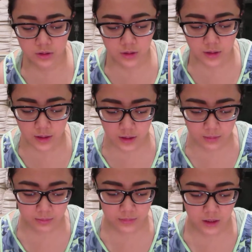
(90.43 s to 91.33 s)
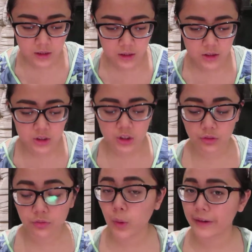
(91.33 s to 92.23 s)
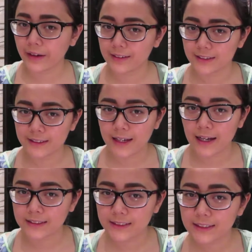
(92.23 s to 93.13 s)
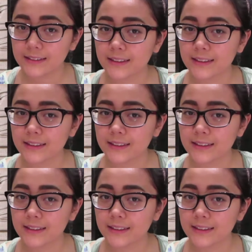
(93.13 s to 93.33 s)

To avoid any accidents,